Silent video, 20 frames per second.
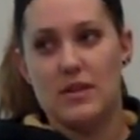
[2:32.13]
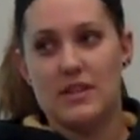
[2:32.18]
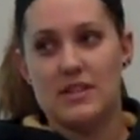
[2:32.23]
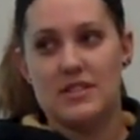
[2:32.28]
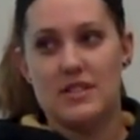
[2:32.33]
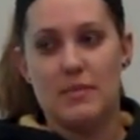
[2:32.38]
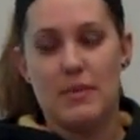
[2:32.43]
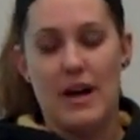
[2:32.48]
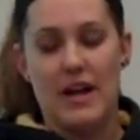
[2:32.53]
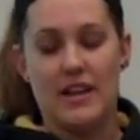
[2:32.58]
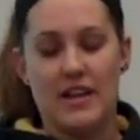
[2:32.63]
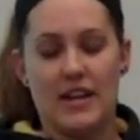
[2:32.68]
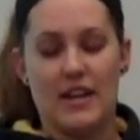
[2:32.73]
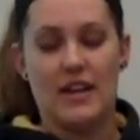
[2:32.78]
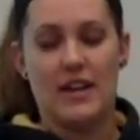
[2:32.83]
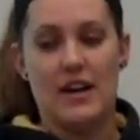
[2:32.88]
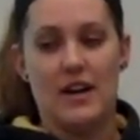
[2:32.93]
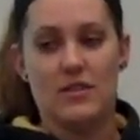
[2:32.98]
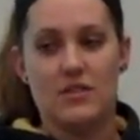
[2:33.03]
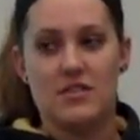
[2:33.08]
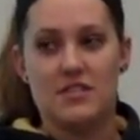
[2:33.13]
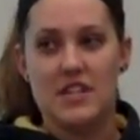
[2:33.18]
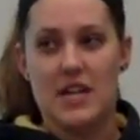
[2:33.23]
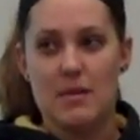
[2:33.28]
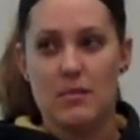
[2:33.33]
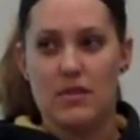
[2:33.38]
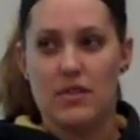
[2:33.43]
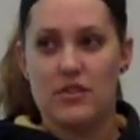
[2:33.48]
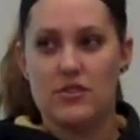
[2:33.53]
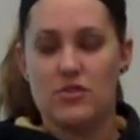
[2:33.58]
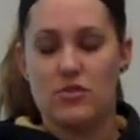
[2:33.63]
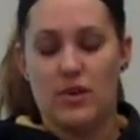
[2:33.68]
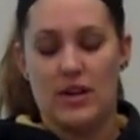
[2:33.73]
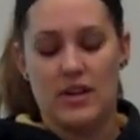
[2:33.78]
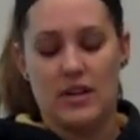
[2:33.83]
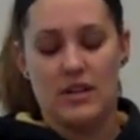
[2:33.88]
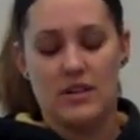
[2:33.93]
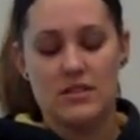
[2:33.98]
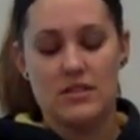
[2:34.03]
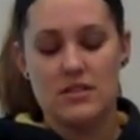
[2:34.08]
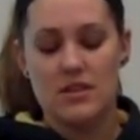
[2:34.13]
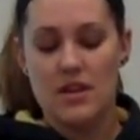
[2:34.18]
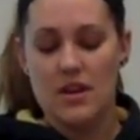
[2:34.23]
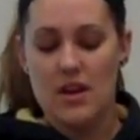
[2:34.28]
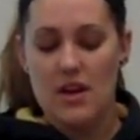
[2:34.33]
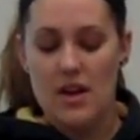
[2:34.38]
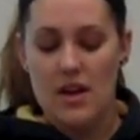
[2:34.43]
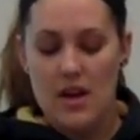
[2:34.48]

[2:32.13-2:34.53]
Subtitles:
weeks depending on how stable the joint is.